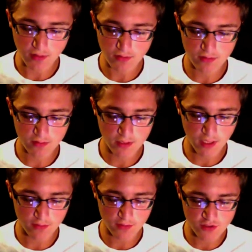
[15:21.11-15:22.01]
get
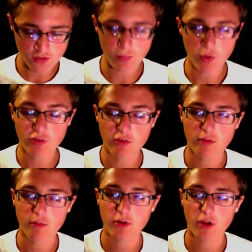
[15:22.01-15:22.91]
such a boost in
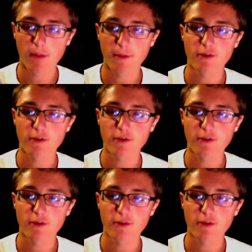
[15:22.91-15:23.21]
subscribers?